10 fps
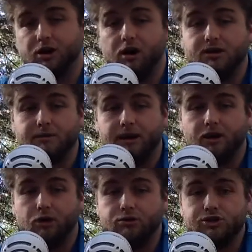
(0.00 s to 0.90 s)
gone to my
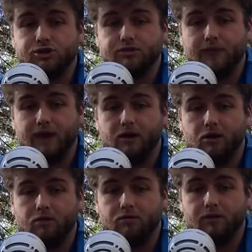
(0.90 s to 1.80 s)
coach back
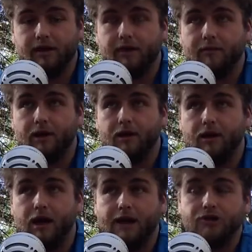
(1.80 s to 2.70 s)
home, like at my
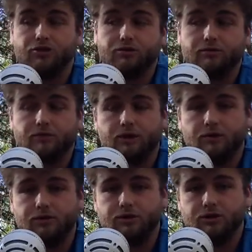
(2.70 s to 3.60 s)
age group
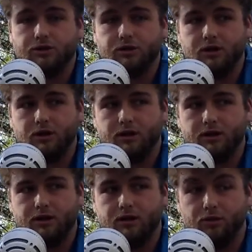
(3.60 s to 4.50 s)
coach
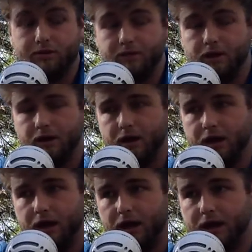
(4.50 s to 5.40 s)
in Whitby,
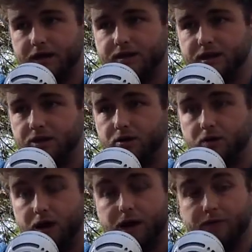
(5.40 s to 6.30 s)
and I said, you know
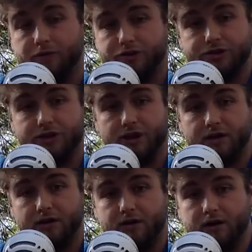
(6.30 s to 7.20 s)
what, I am for sure
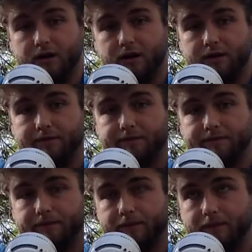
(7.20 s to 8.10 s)
done.
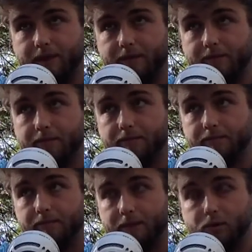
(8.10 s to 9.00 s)
I'm
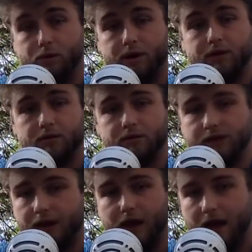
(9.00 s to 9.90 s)
quitting.
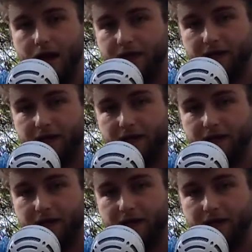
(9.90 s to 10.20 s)
Like I've